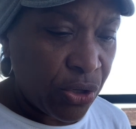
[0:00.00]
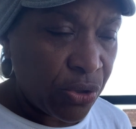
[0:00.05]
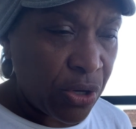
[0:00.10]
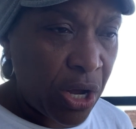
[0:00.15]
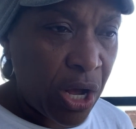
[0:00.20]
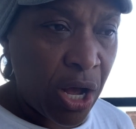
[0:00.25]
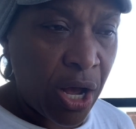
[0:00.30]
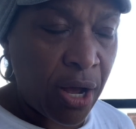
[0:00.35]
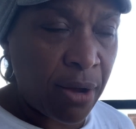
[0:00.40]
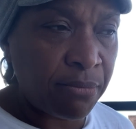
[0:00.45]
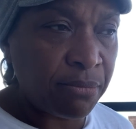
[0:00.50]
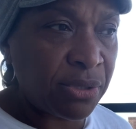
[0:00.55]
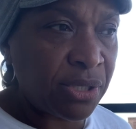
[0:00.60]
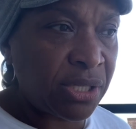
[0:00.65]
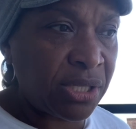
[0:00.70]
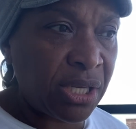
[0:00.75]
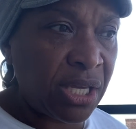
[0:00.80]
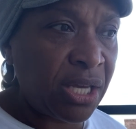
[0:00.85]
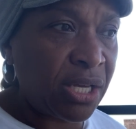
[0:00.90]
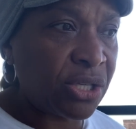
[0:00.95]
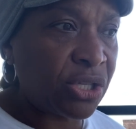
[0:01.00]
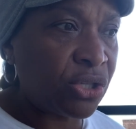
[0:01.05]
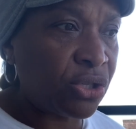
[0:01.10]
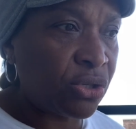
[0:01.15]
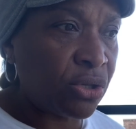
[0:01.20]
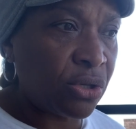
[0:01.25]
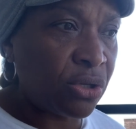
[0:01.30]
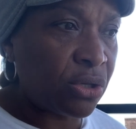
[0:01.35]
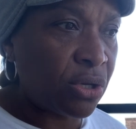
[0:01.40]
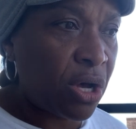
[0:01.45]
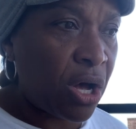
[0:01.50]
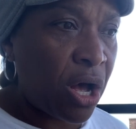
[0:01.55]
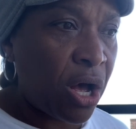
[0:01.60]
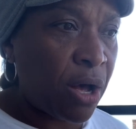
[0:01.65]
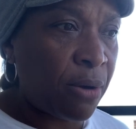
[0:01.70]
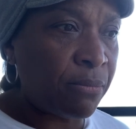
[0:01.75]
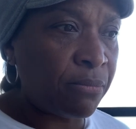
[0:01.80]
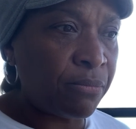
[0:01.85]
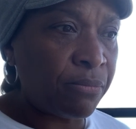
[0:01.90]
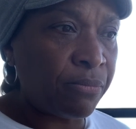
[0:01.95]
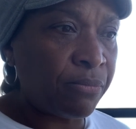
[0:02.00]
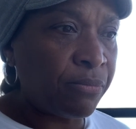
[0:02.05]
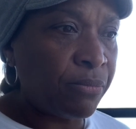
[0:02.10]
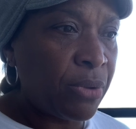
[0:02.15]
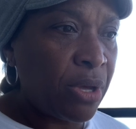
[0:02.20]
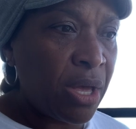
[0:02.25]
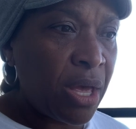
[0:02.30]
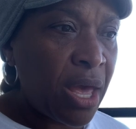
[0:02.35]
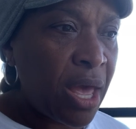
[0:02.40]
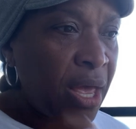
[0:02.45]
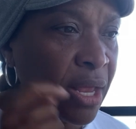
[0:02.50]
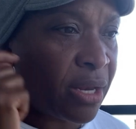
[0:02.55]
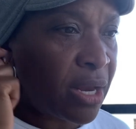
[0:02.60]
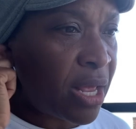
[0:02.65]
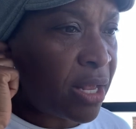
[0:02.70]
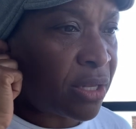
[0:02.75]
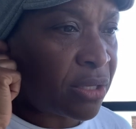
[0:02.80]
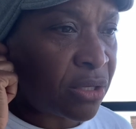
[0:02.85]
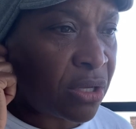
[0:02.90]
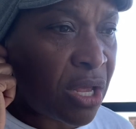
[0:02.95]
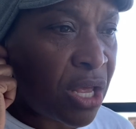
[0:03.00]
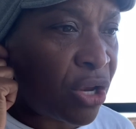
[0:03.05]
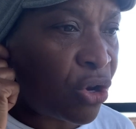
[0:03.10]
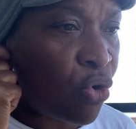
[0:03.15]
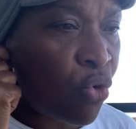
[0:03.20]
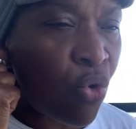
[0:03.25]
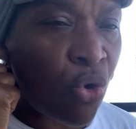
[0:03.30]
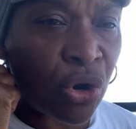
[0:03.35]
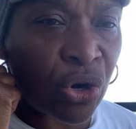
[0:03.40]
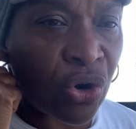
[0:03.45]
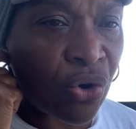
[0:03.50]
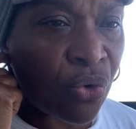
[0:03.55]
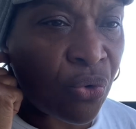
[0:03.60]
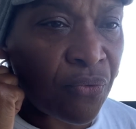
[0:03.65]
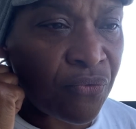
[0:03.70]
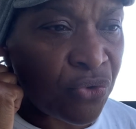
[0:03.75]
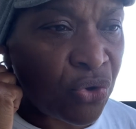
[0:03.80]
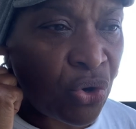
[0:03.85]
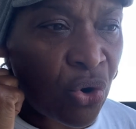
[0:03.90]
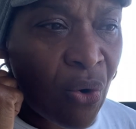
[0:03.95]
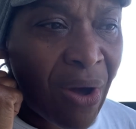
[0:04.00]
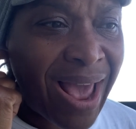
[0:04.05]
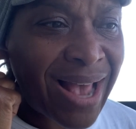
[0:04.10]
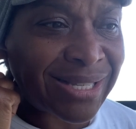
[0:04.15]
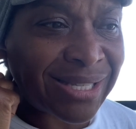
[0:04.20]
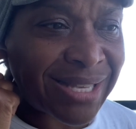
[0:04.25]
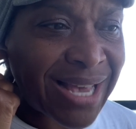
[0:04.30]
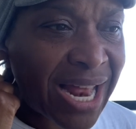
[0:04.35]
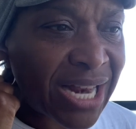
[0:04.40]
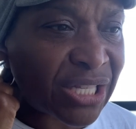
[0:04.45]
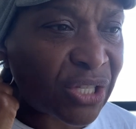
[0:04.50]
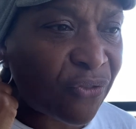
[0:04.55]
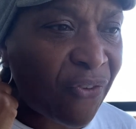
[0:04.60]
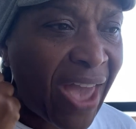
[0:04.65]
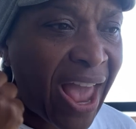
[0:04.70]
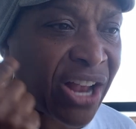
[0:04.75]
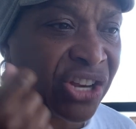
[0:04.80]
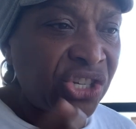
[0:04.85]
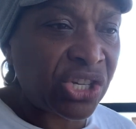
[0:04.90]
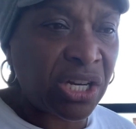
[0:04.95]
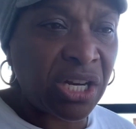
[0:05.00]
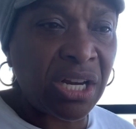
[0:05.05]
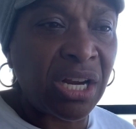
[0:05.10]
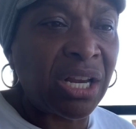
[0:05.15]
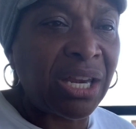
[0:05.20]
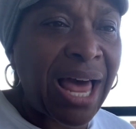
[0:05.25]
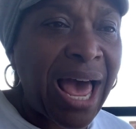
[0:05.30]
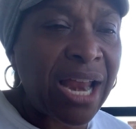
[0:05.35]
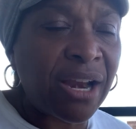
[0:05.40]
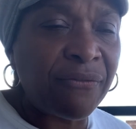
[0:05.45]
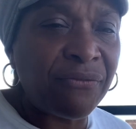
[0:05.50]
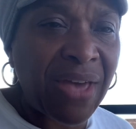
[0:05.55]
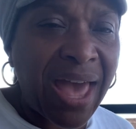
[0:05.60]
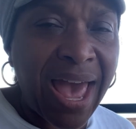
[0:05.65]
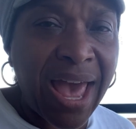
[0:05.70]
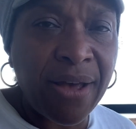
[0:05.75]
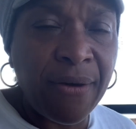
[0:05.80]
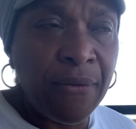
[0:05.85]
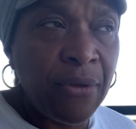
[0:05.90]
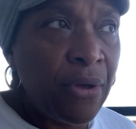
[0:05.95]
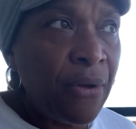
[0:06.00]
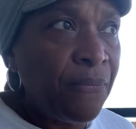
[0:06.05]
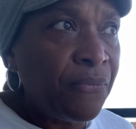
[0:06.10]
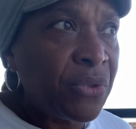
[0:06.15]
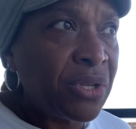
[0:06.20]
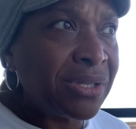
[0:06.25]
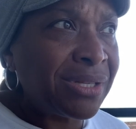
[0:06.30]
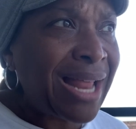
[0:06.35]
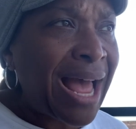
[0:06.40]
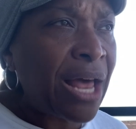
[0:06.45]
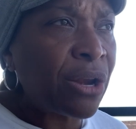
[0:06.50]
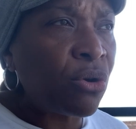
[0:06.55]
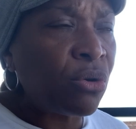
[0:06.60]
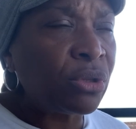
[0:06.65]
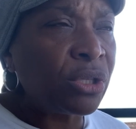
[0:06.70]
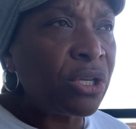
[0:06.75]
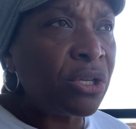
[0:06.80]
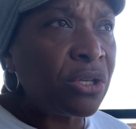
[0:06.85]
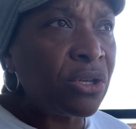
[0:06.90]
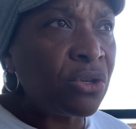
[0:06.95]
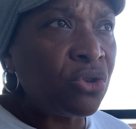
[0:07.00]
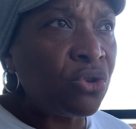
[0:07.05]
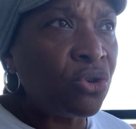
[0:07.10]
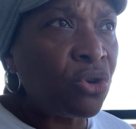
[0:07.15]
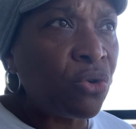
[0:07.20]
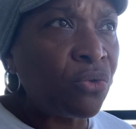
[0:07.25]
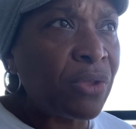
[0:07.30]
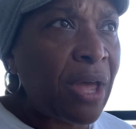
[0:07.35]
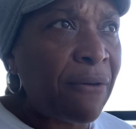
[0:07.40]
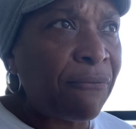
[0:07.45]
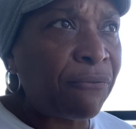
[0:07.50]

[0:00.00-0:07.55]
um, seeks um, and in order, you know, as satisfaction. And a lot of that is not only you know that